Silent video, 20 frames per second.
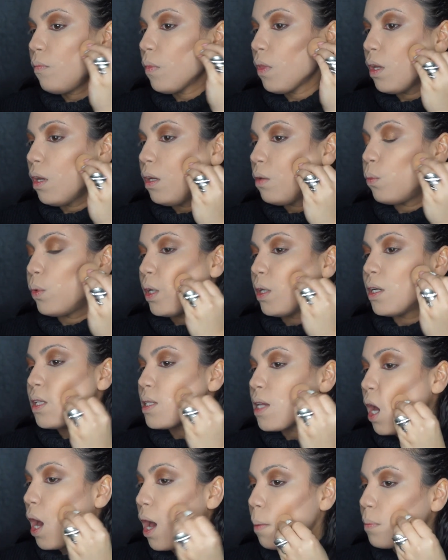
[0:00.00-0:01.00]
And I'm going to
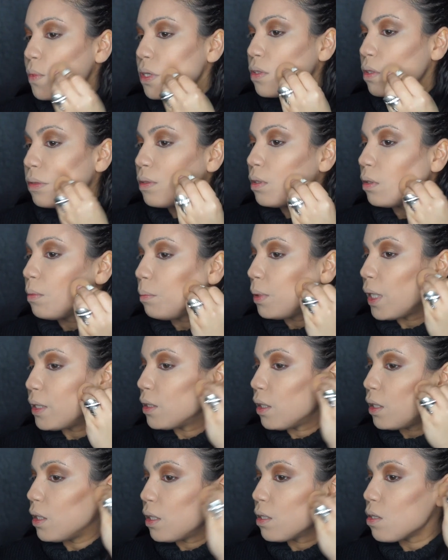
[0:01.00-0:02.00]
tap to blend
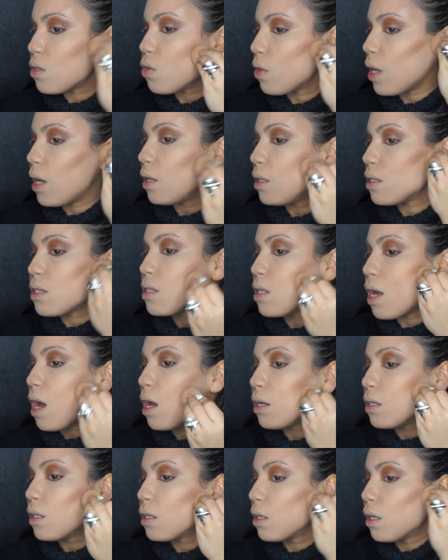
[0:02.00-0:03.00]
it in so that it's
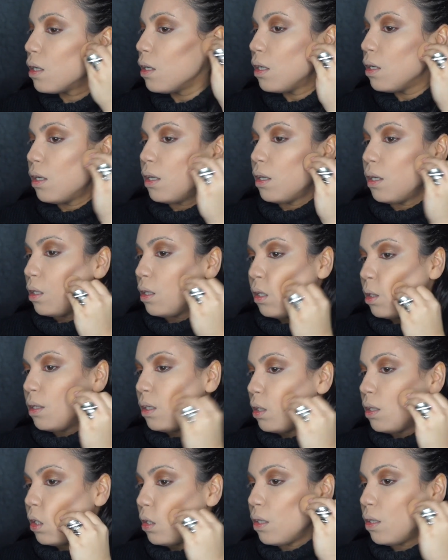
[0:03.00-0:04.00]
not
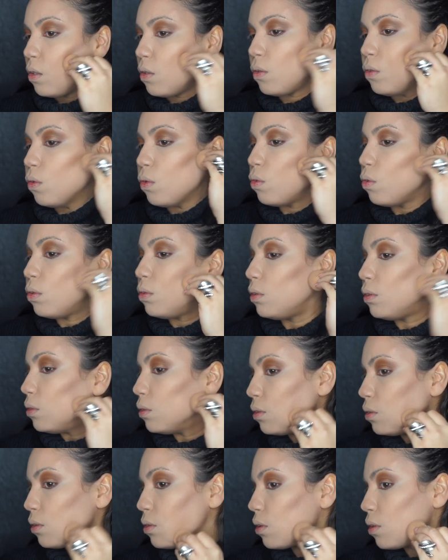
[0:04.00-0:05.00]
all
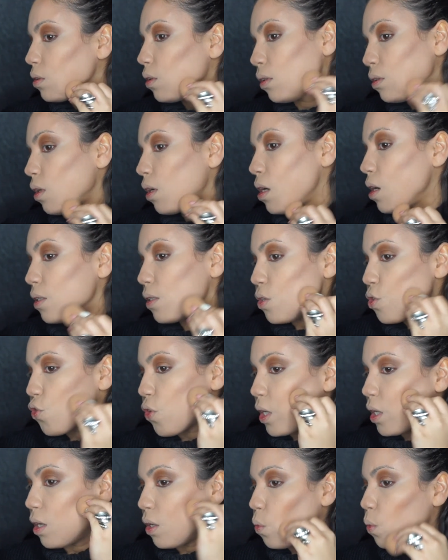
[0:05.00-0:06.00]

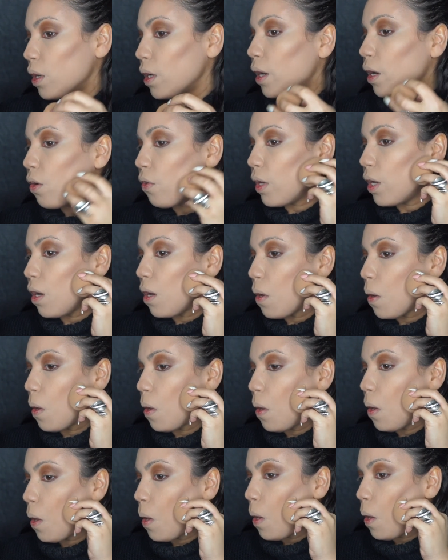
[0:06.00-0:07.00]
concentrated in one area.
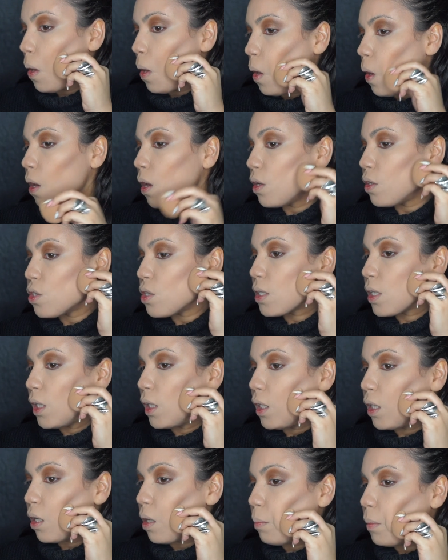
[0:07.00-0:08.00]
And just
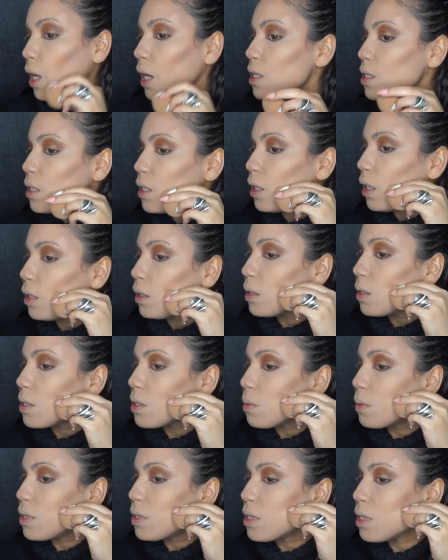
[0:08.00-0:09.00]
clean it up nicely like
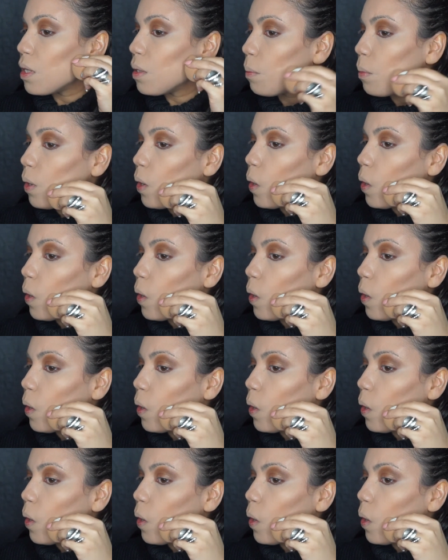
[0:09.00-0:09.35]
this with the tip.